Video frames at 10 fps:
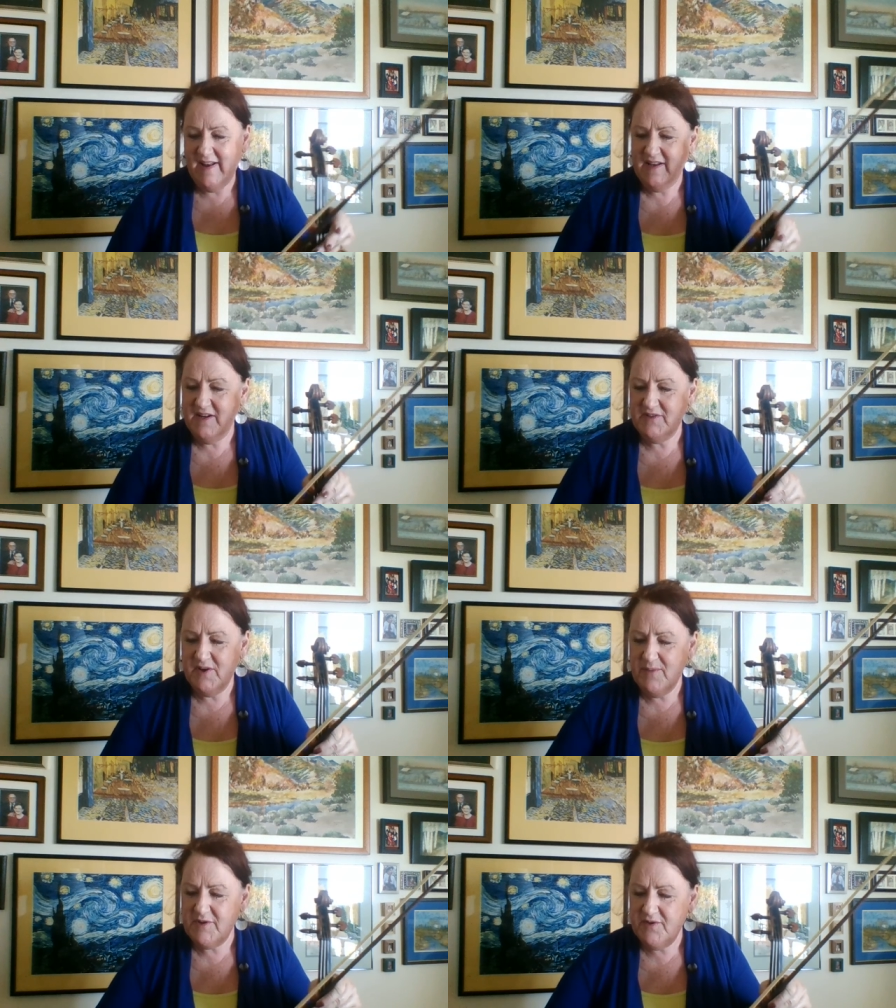and here's our
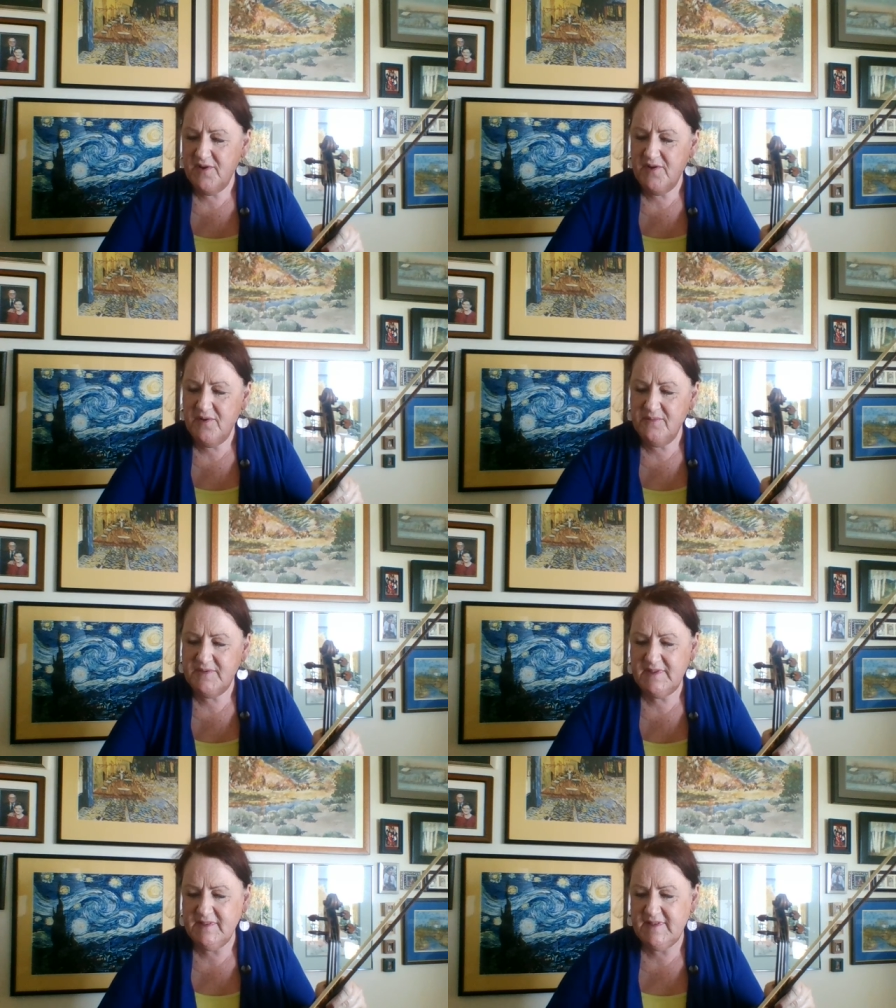metronome,
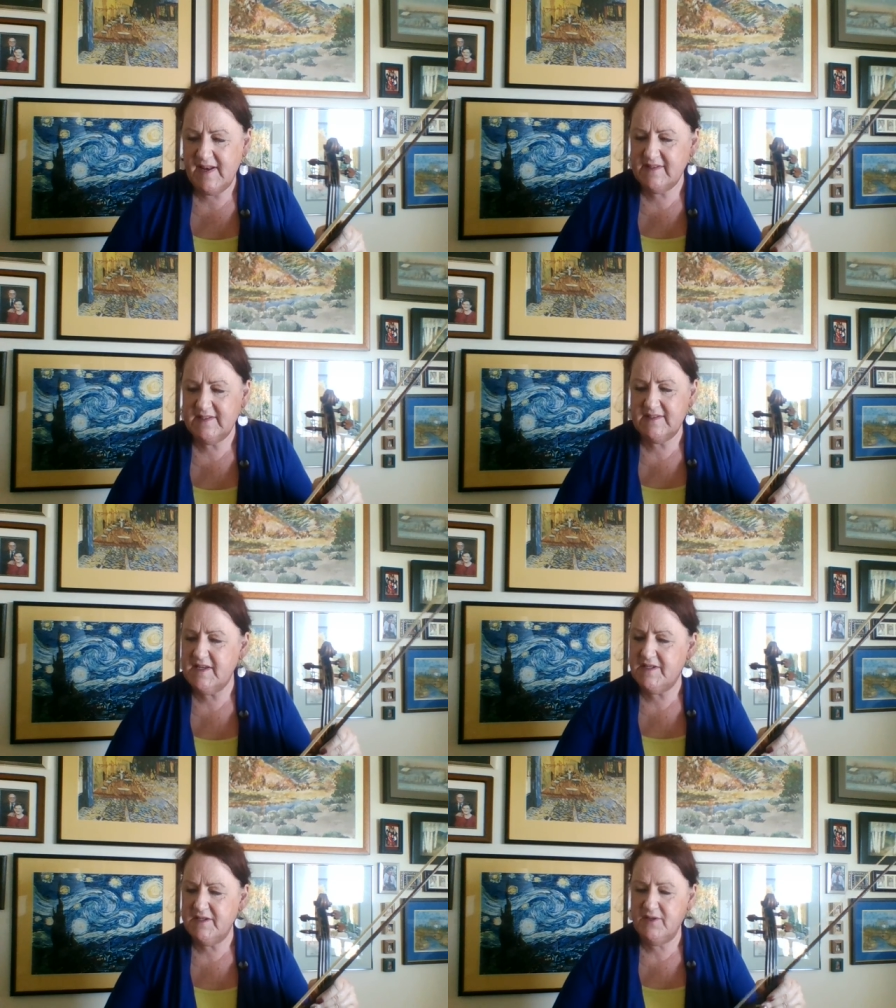still set at
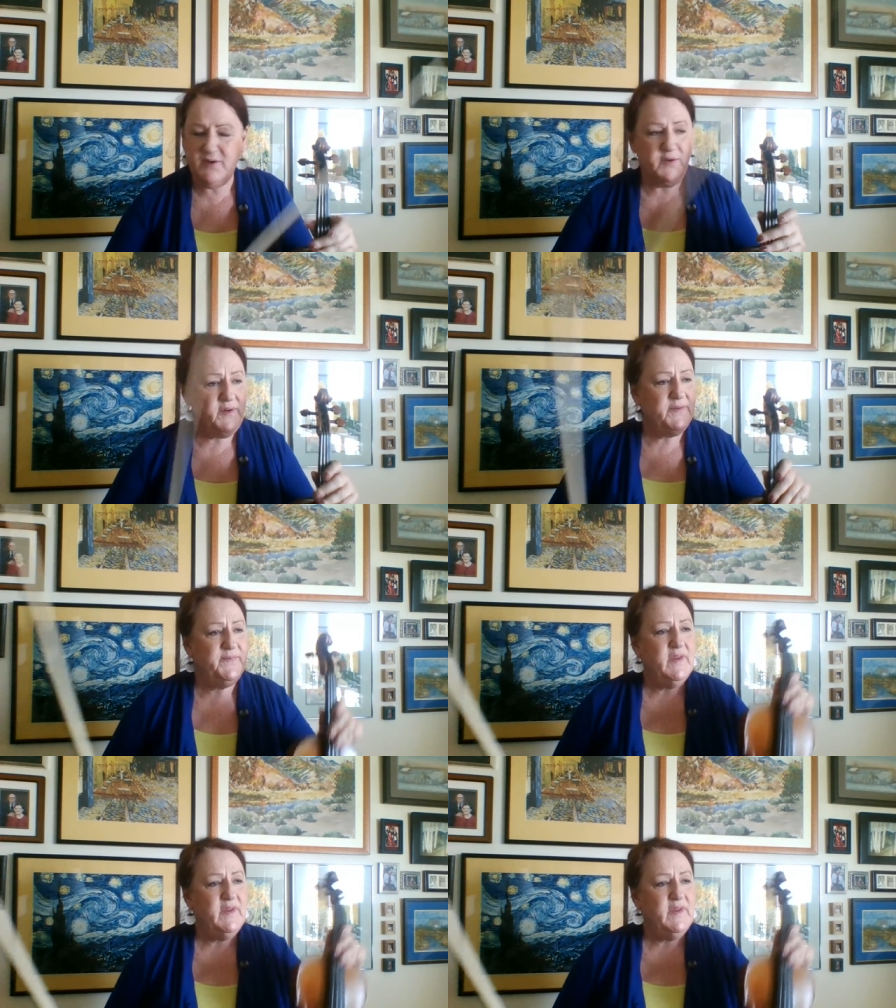62.